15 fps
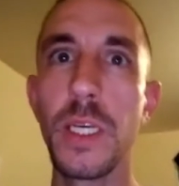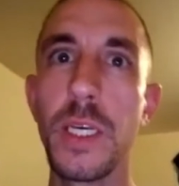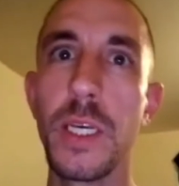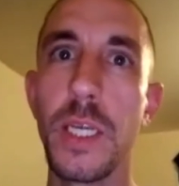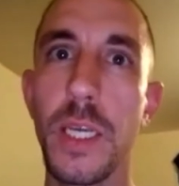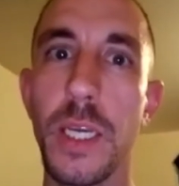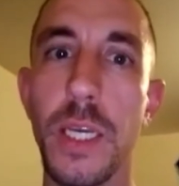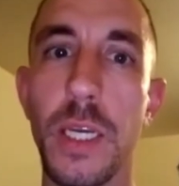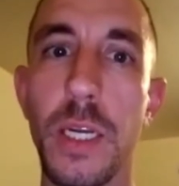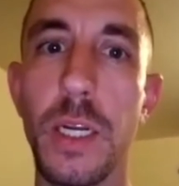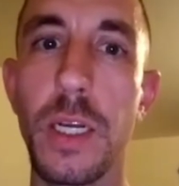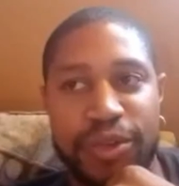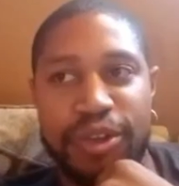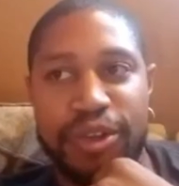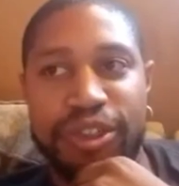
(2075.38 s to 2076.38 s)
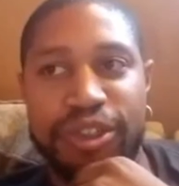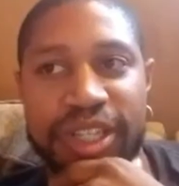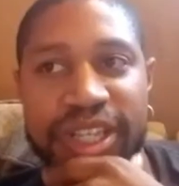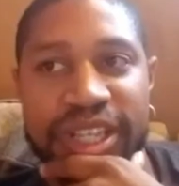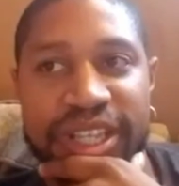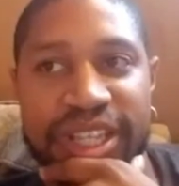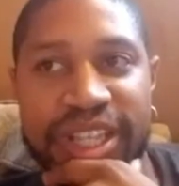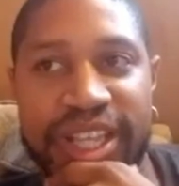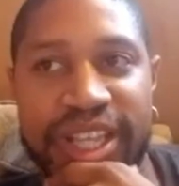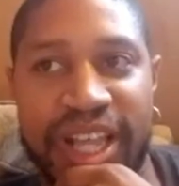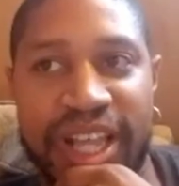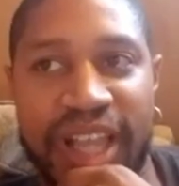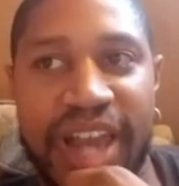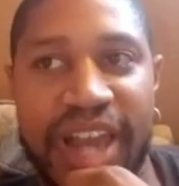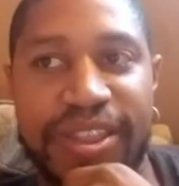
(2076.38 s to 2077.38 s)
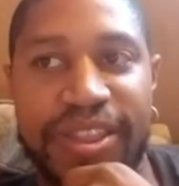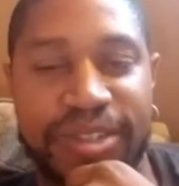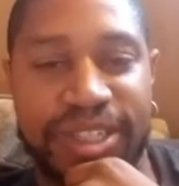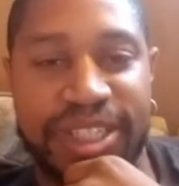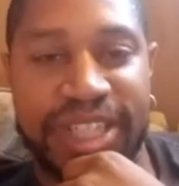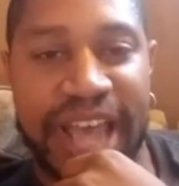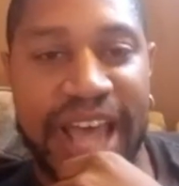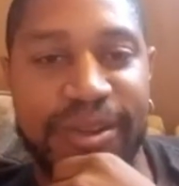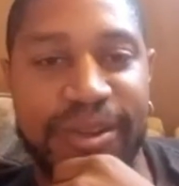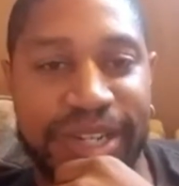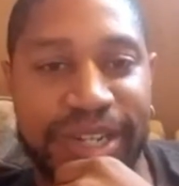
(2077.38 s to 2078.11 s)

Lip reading: But usually, a lot of those salary